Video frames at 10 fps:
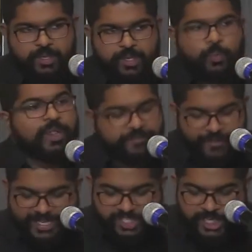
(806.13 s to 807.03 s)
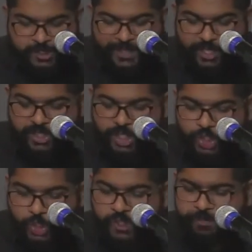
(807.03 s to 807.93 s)
Well, friends, it is because the
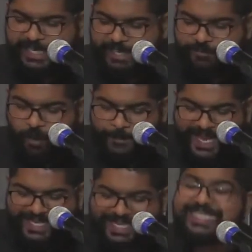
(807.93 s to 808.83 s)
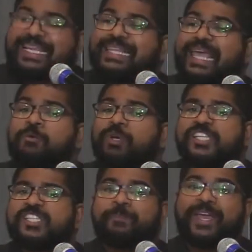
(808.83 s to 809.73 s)
Jews believed for many years that they were the
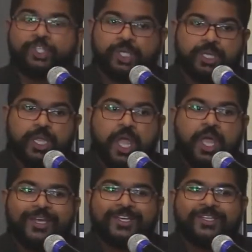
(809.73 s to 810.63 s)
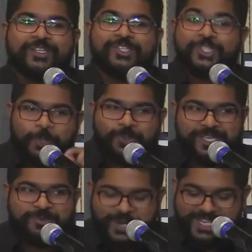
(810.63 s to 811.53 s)
special
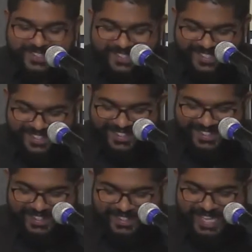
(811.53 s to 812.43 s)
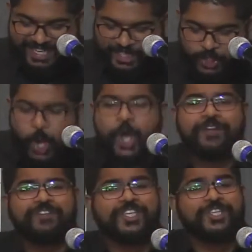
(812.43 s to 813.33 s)
chosen race, that the God
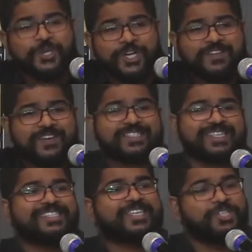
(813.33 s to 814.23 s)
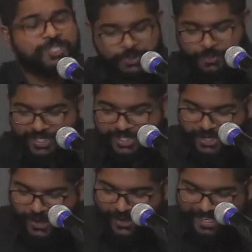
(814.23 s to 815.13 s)
of the universe is a Jewish
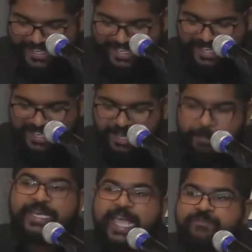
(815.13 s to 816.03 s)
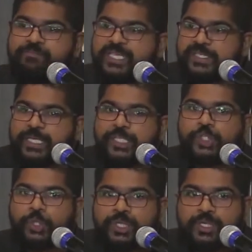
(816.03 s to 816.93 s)
God. But they have
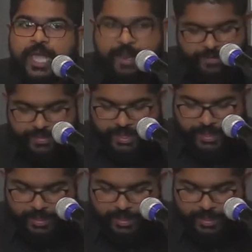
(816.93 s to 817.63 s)
misunderstood everything.